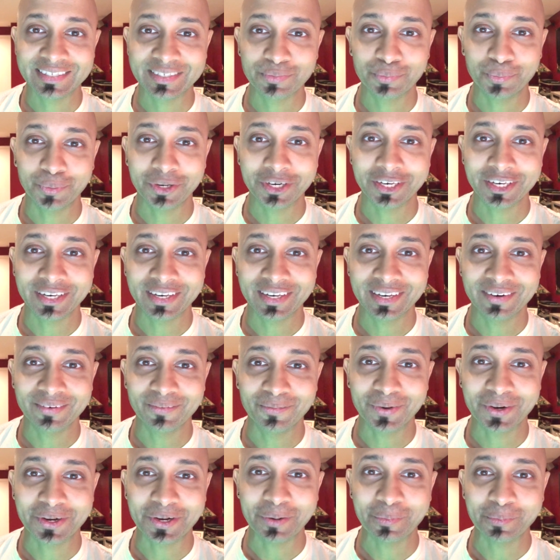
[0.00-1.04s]

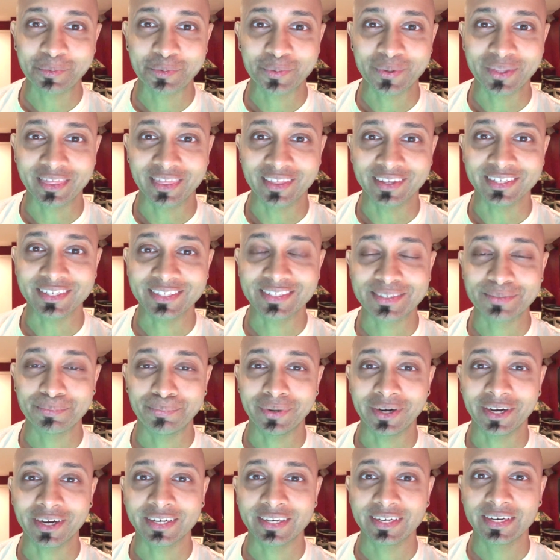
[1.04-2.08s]
what comes with this.
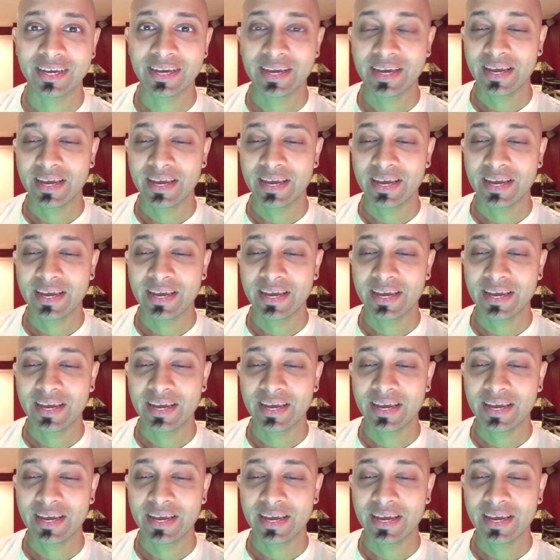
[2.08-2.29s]
But